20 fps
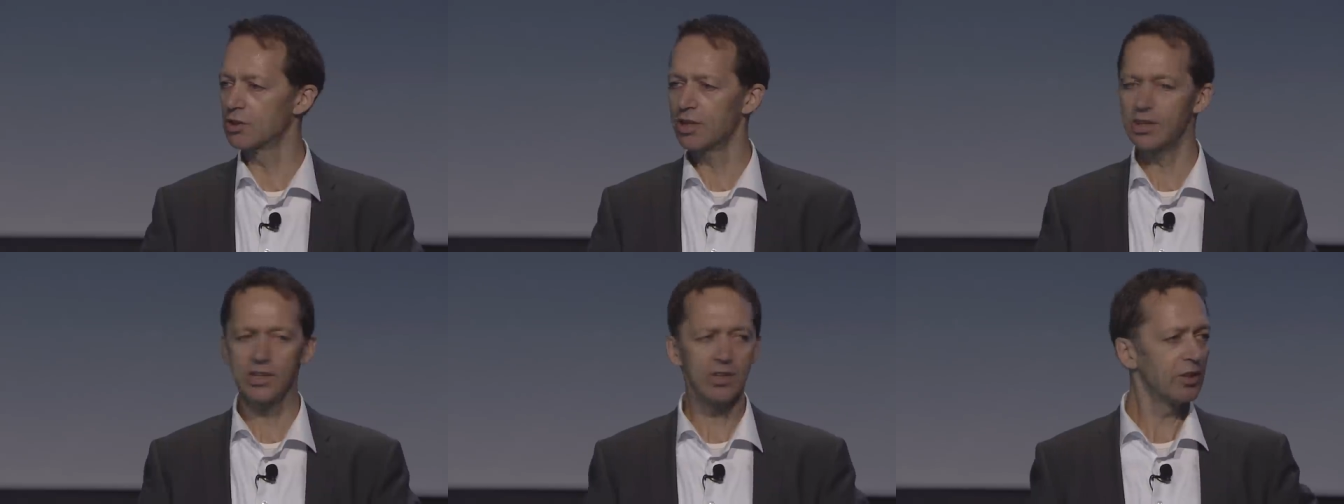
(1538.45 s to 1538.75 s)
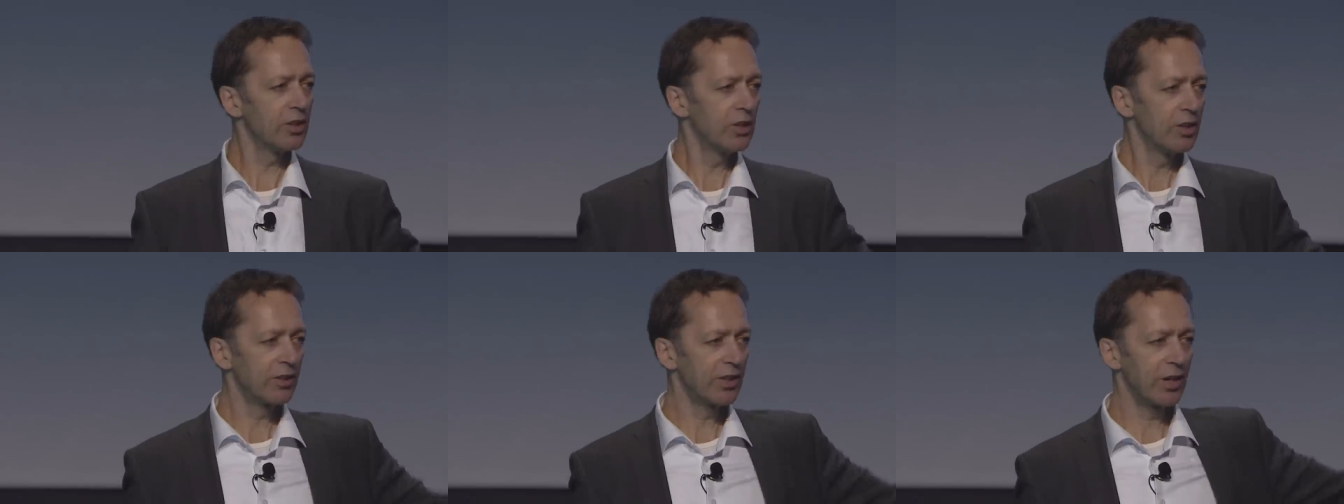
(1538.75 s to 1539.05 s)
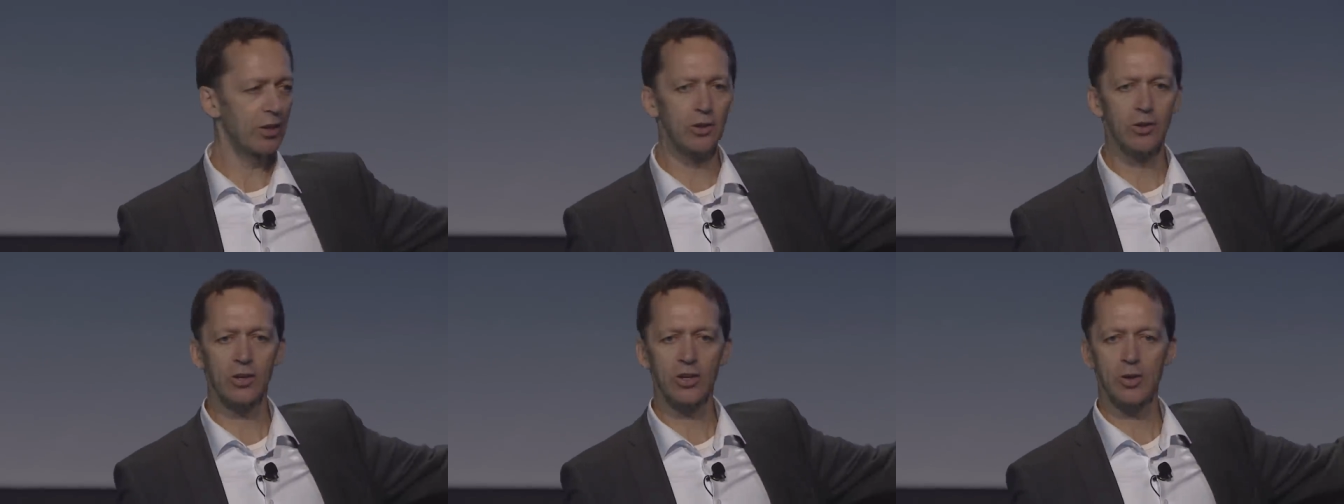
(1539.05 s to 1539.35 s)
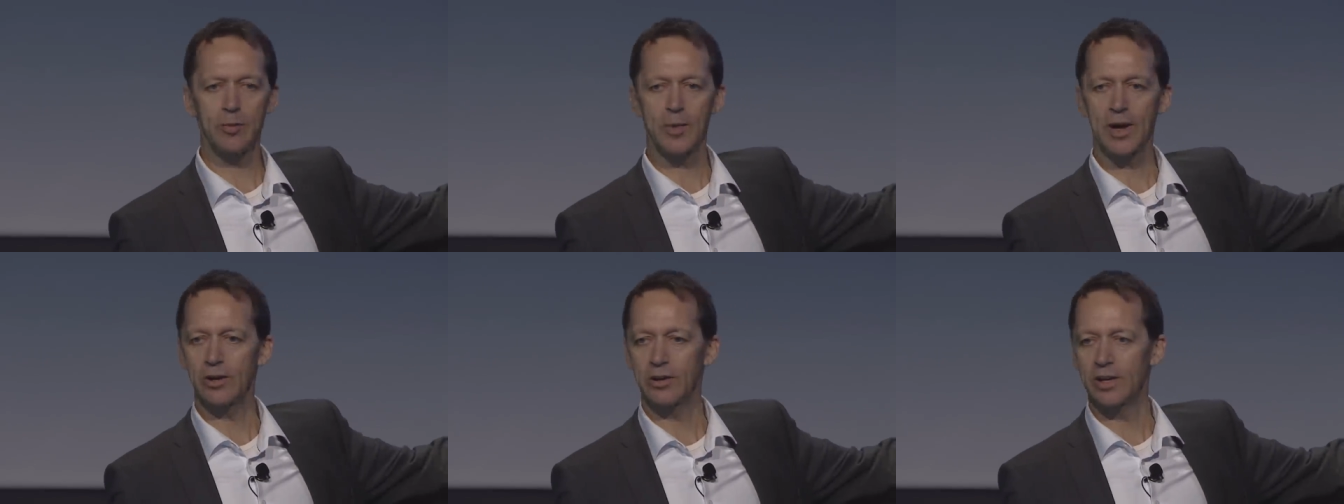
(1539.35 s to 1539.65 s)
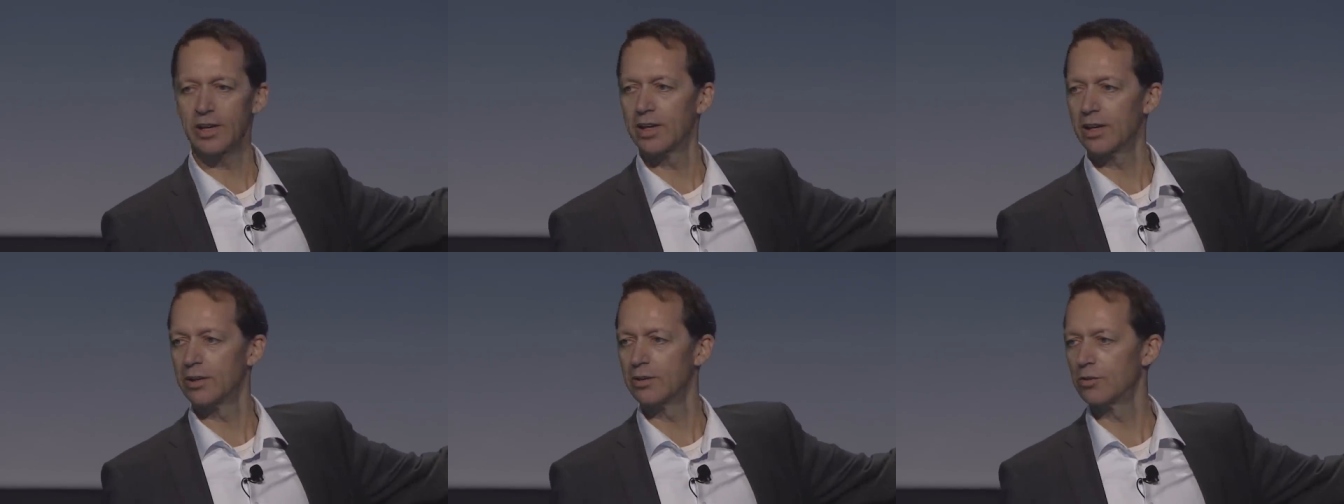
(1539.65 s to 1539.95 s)
And there are a lot of them out
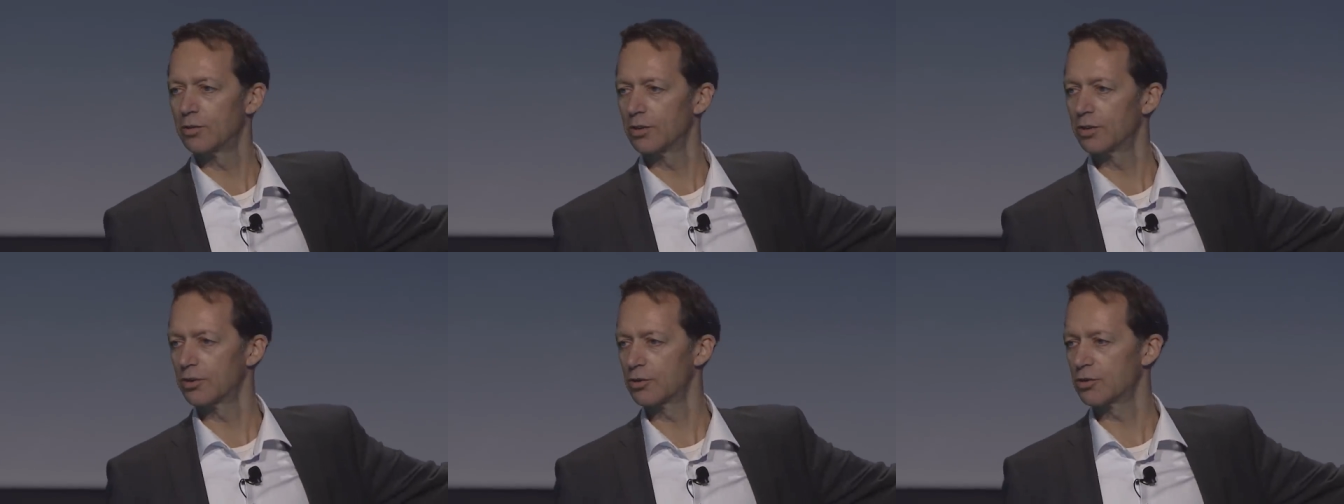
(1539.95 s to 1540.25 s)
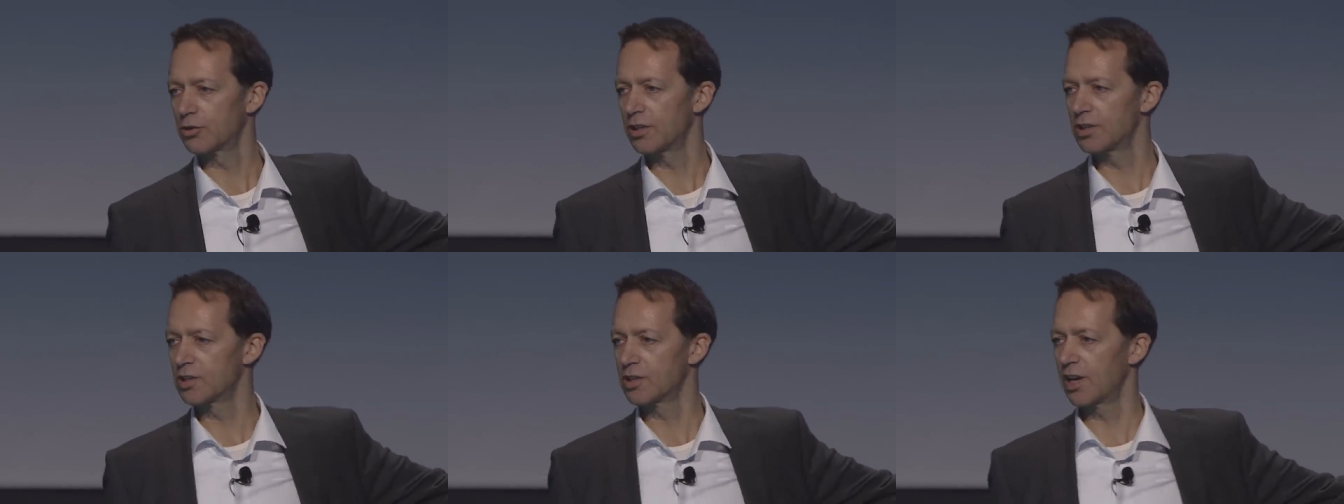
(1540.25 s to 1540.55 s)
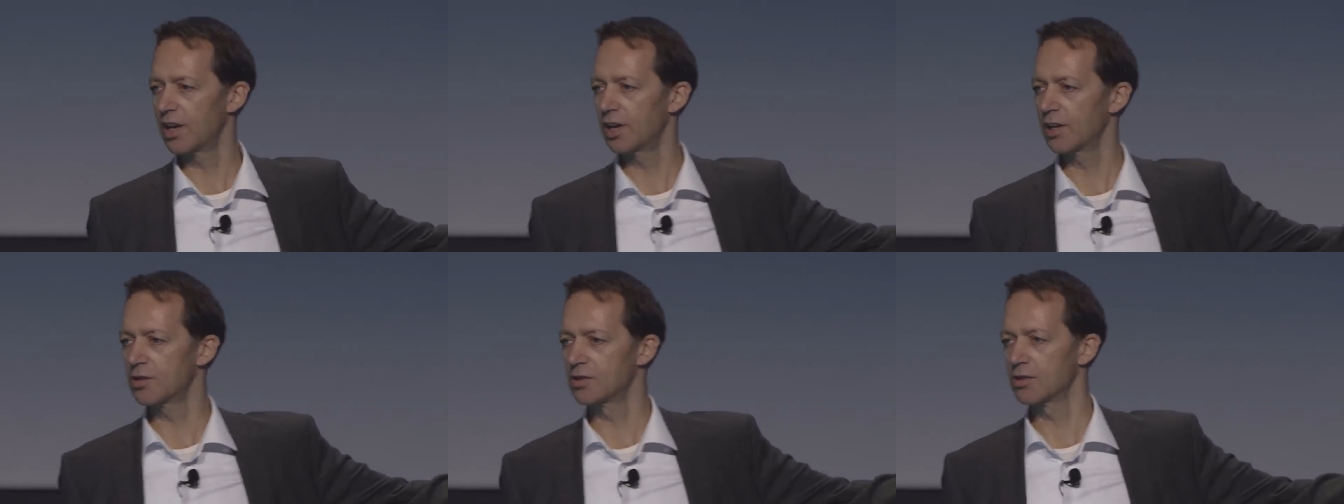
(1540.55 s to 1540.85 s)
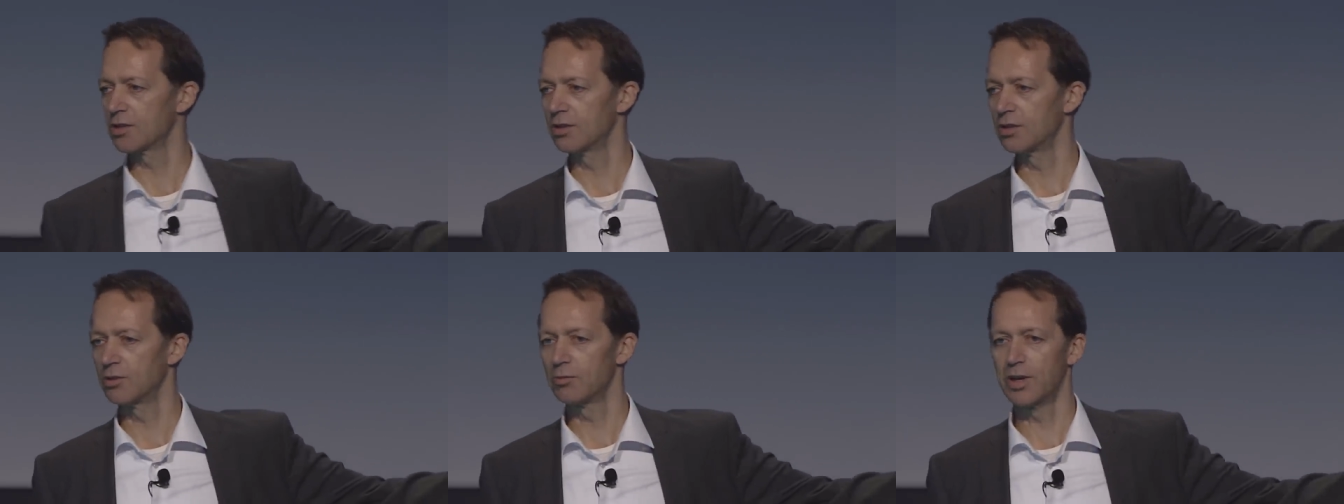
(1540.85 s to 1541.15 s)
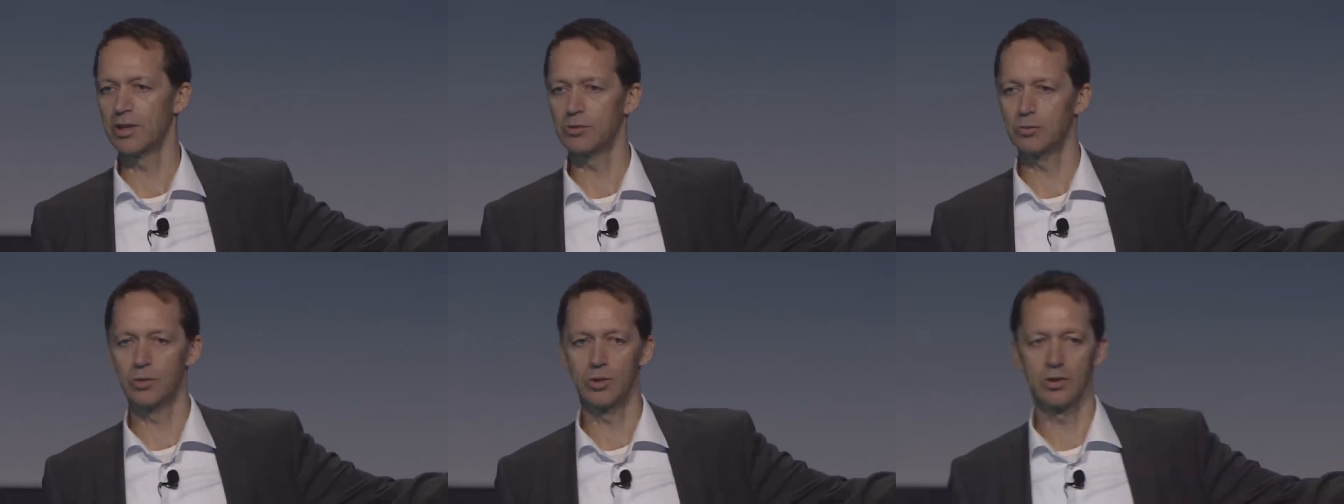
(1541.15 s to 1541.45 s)
here. You've got the Trintechs and the
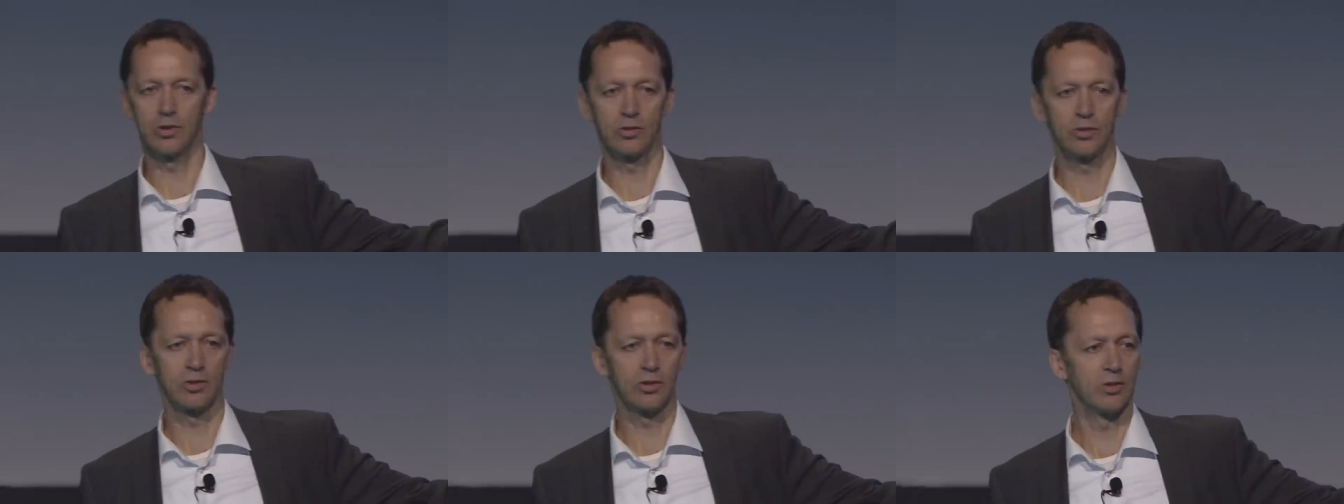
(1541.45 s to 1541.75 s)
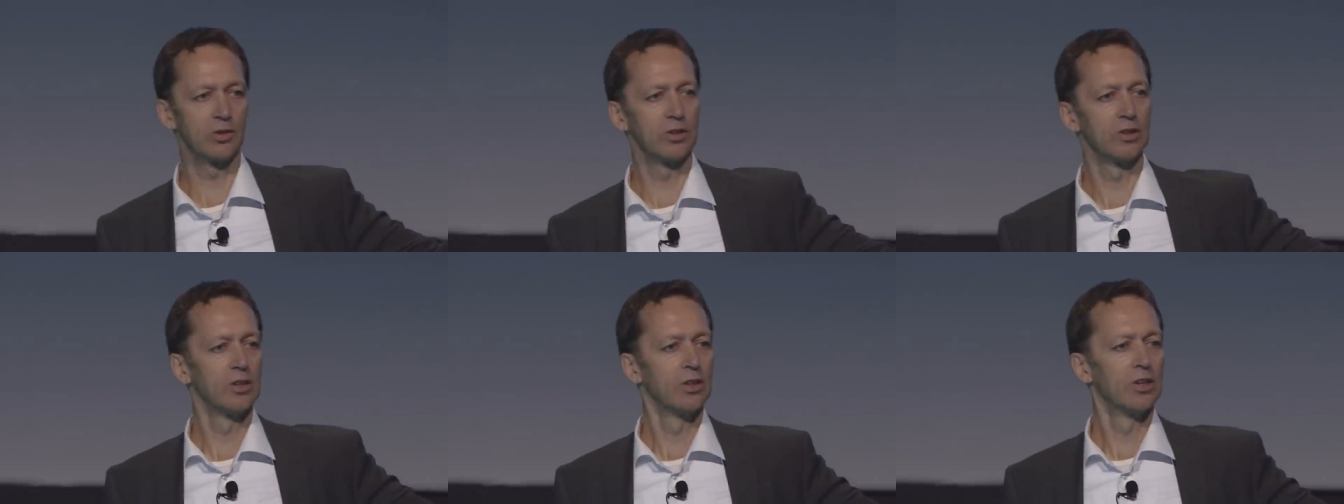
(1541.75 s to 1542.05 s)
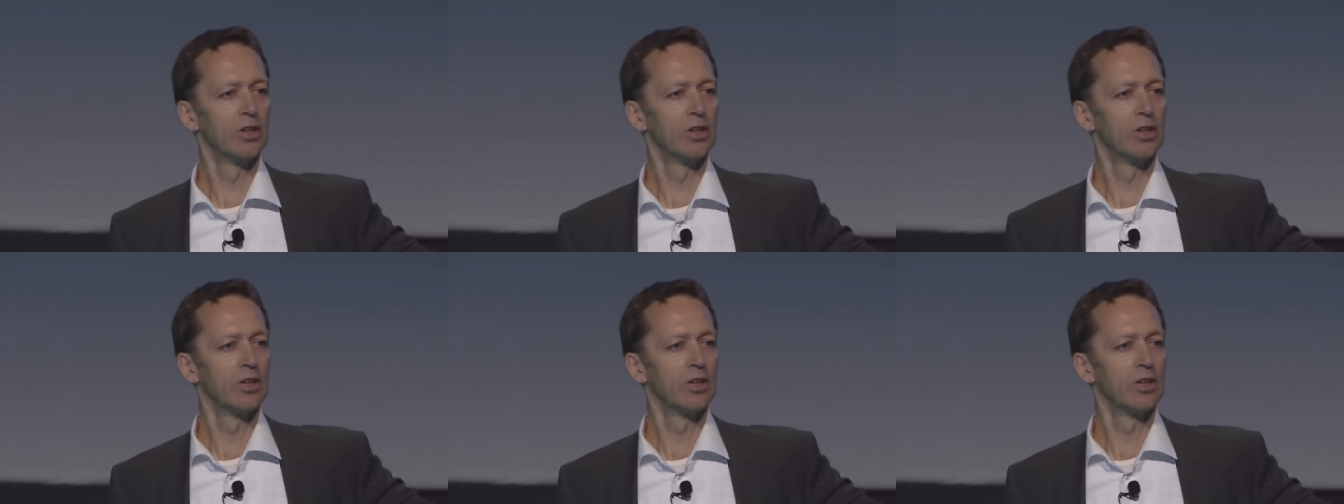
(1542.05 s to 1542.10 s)
Redwoods and